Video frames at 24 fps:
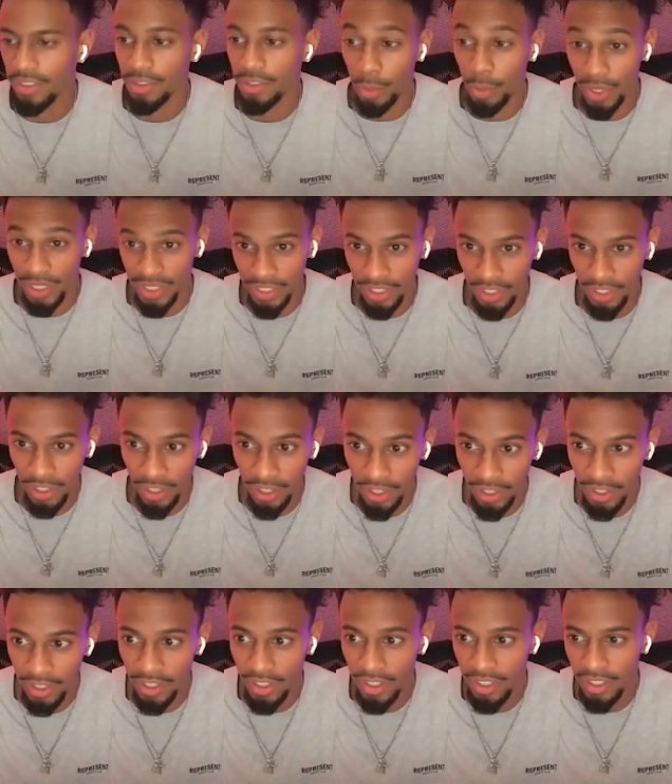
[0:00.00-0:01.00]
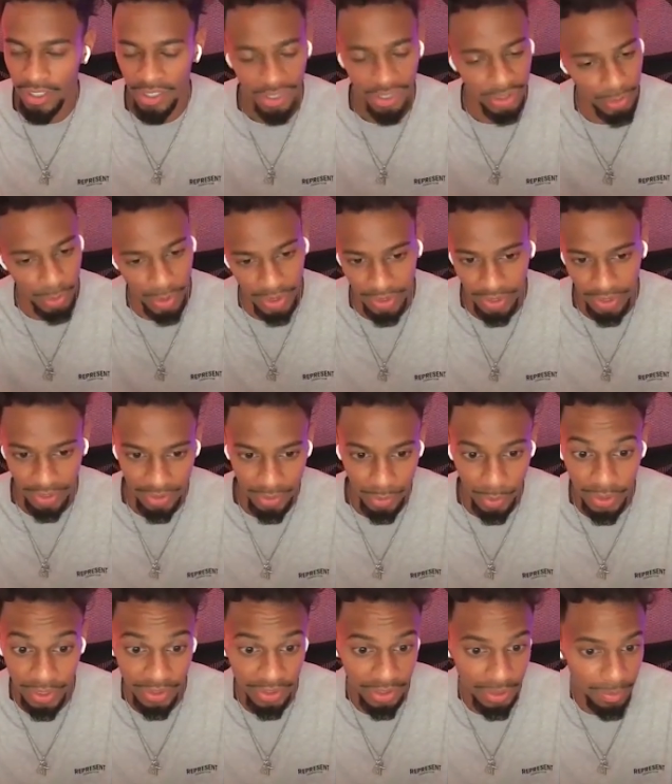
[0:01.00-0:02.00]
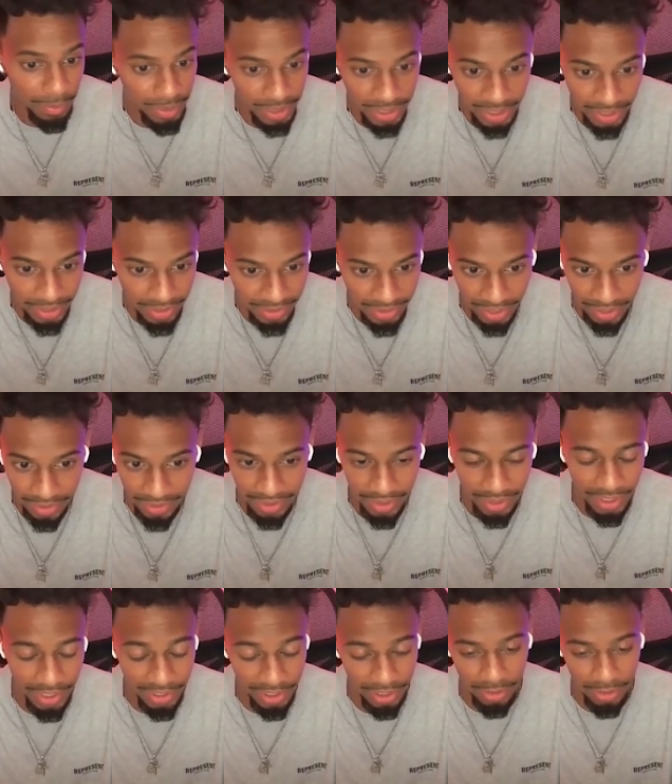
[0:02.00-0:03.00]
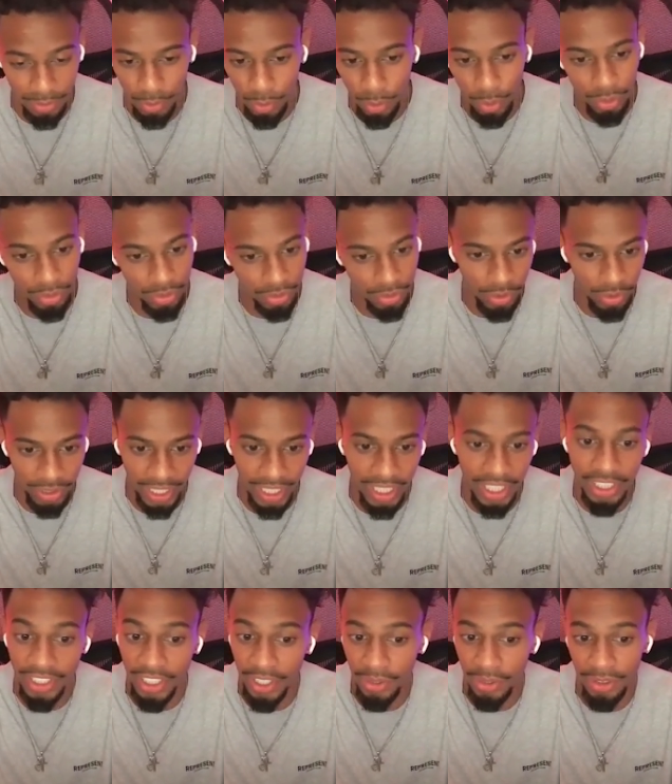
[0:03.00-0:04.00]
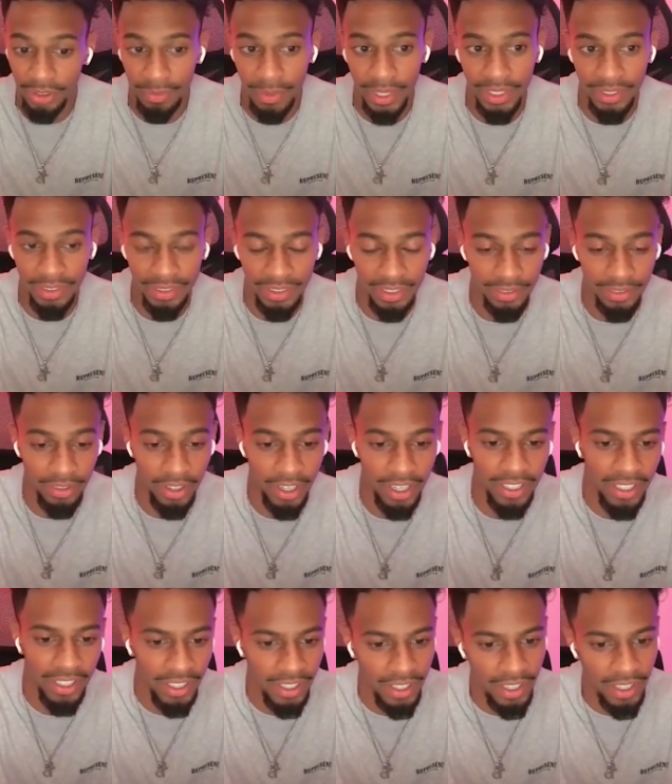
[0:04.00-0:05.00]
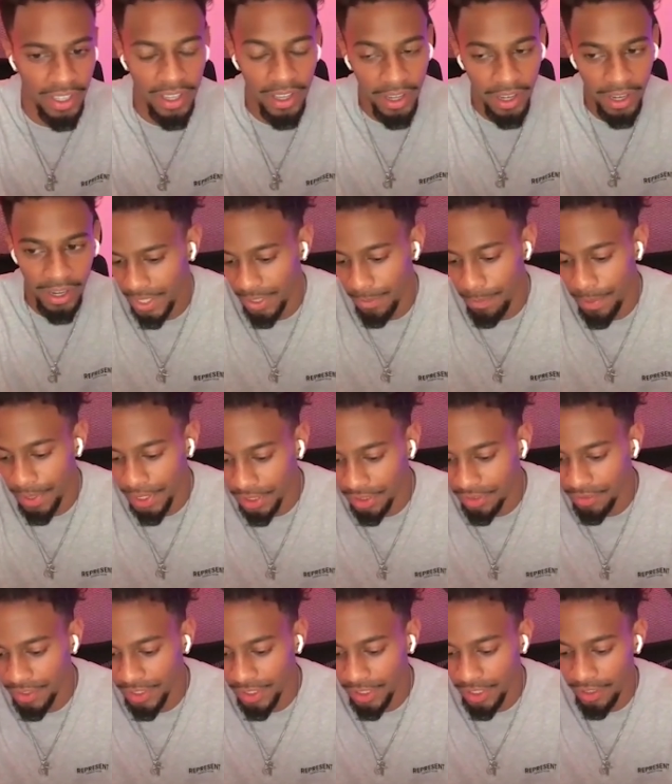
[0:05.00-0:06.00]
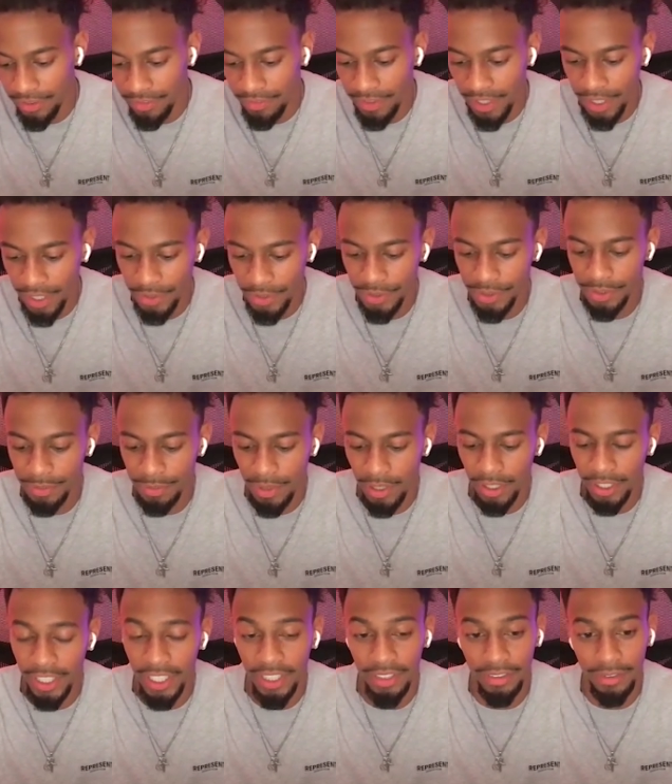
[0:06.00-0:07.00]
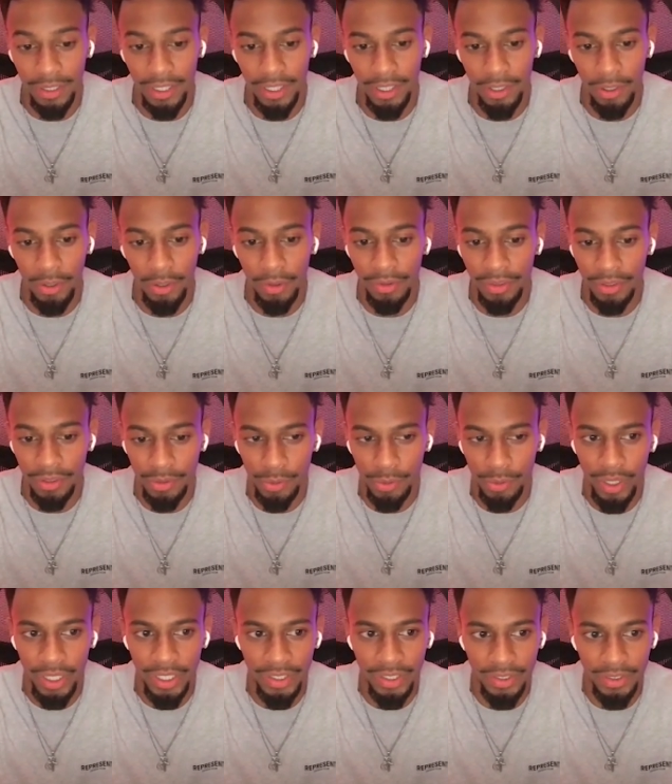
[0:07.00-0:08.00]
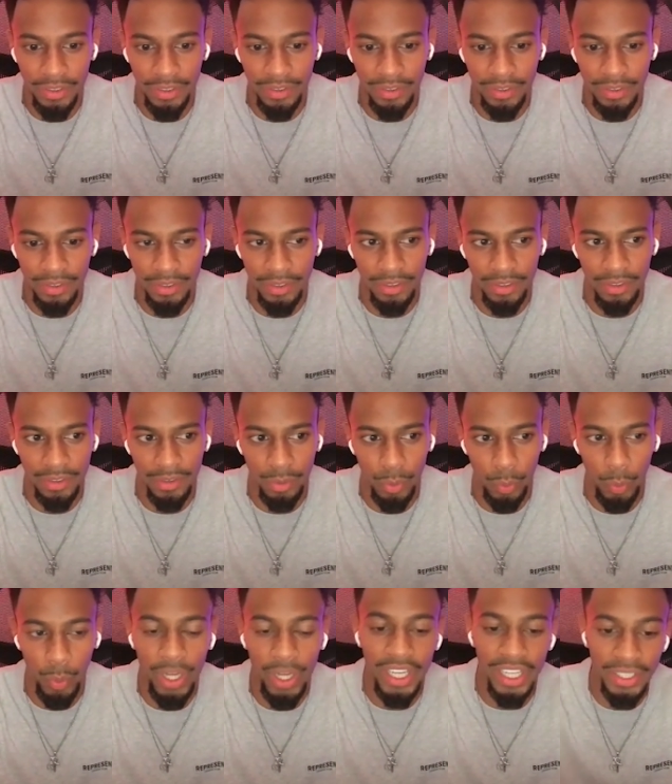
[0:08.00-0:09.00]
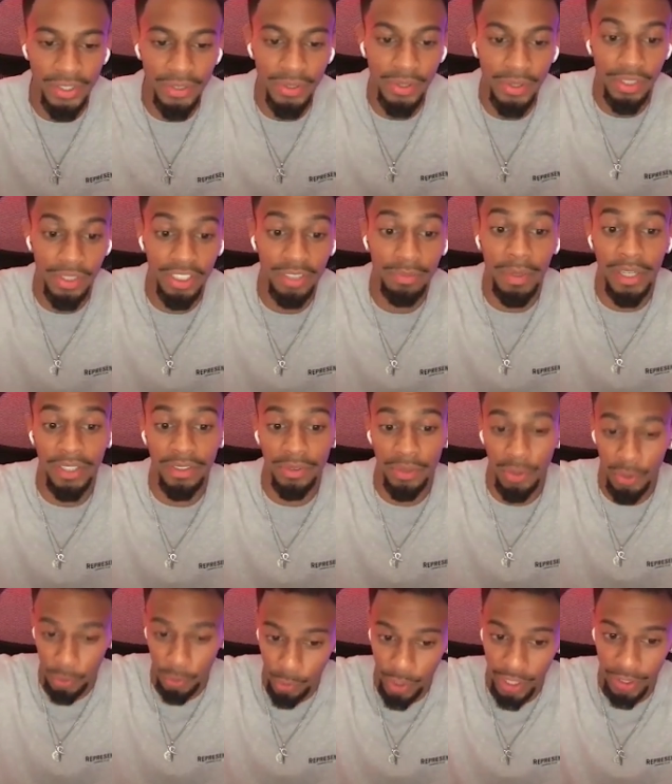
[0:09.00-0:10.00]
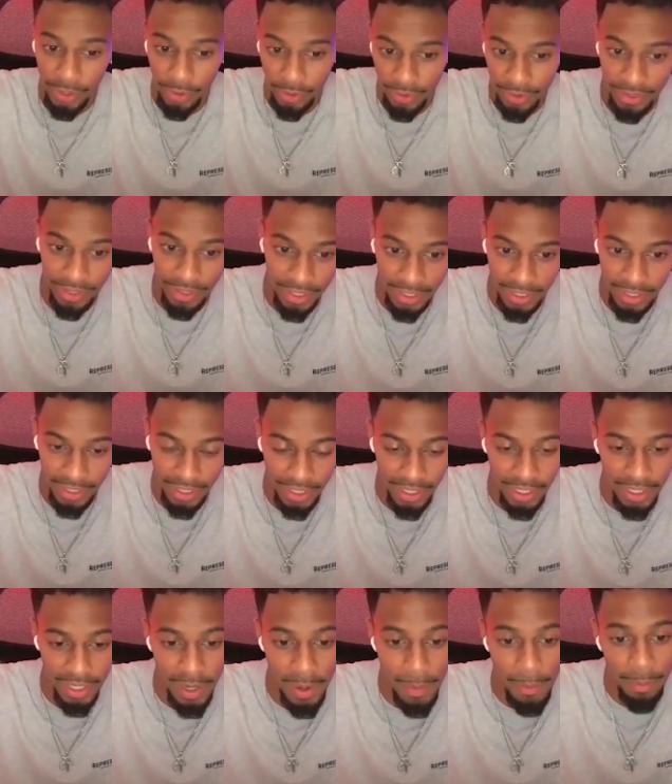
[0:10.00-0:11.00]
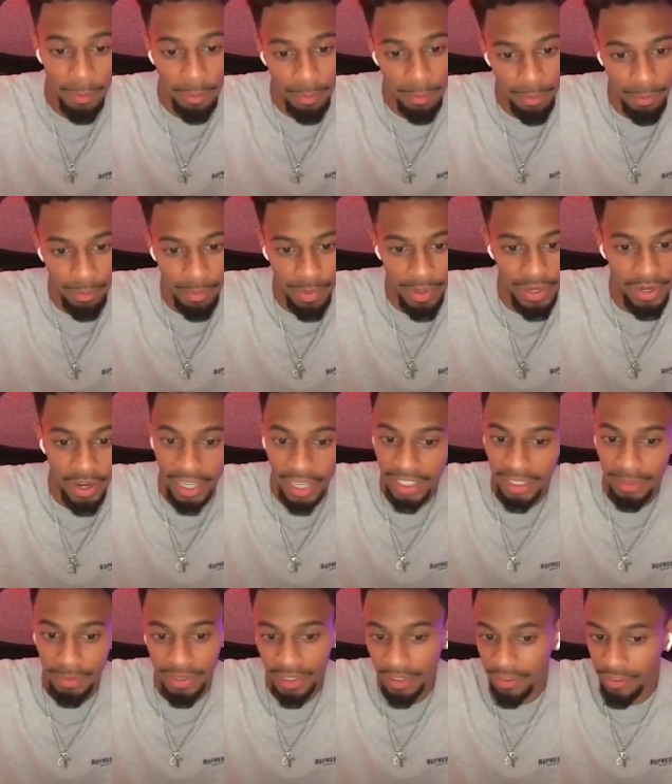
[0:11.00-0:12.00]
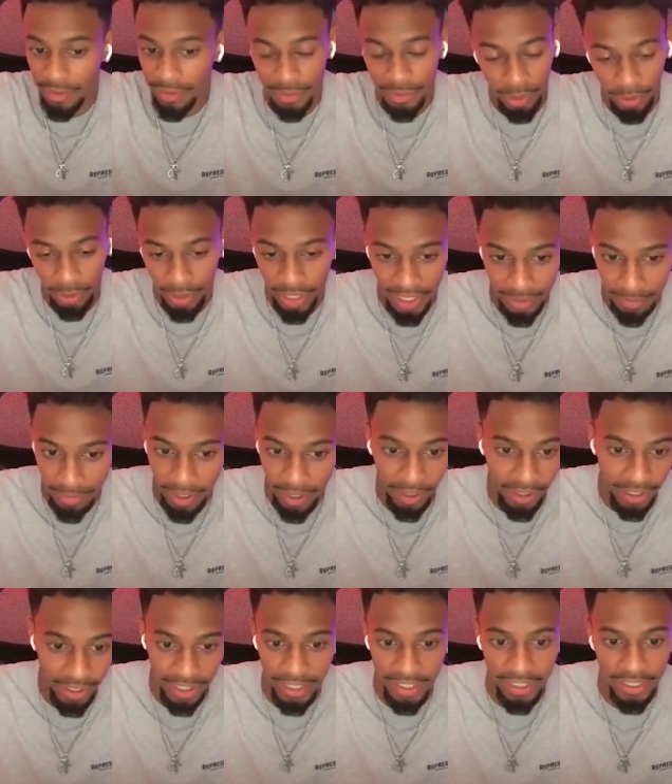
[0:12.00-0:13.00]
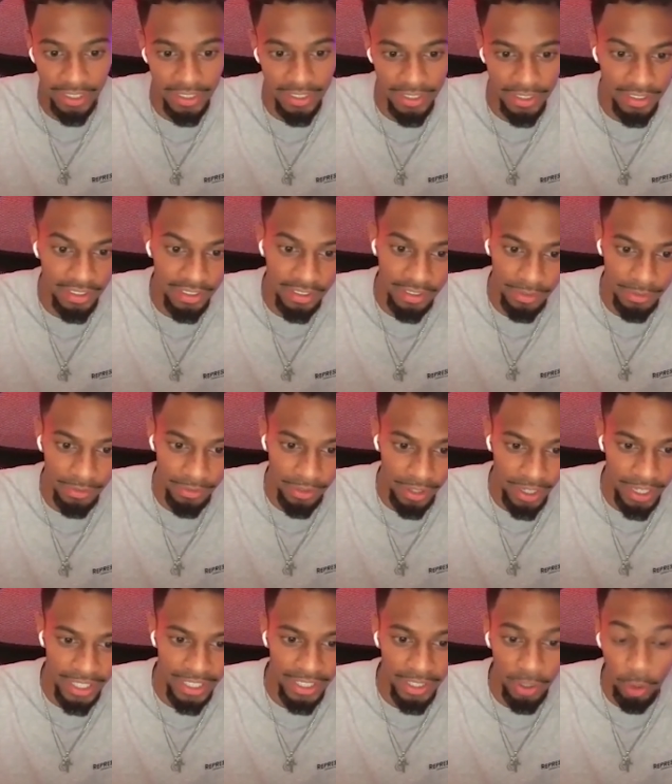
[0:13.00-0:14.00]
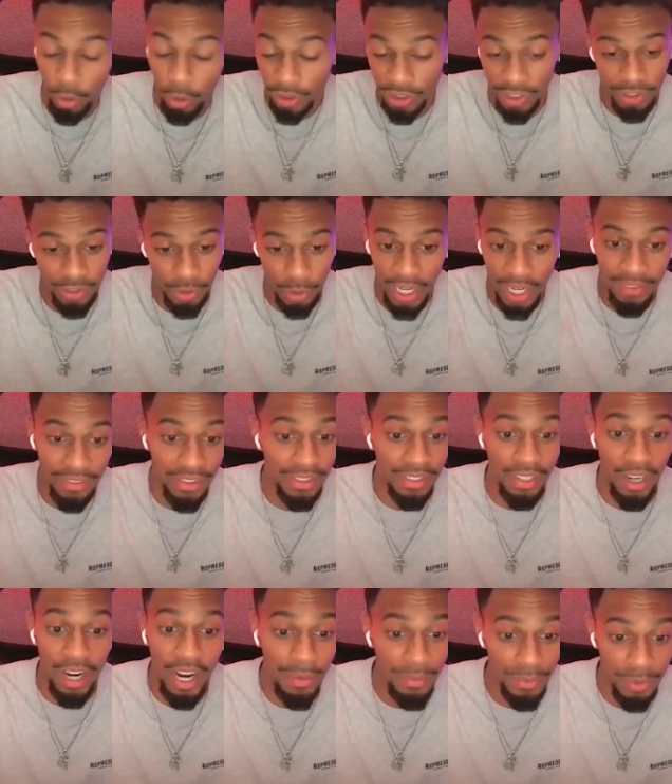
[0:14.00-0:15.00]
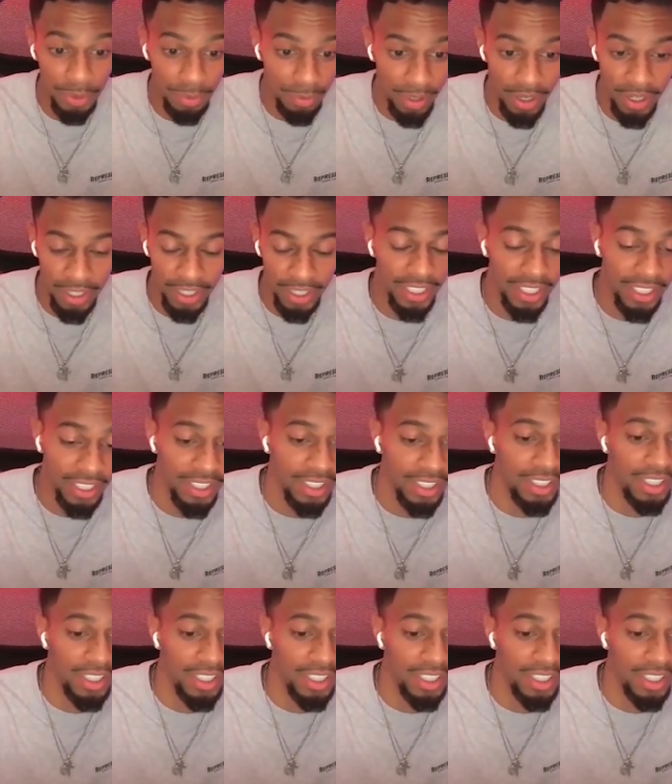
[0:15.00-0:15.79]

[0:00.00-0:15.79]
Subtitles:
Twitter, because Twitter's completely uncensored. It's just all organic channels basically, right? And the biggest thing I found in this market is that a lot of these creators went into this space to create content, but 90% of them don't know how to market, right? Or just don't have the time to market.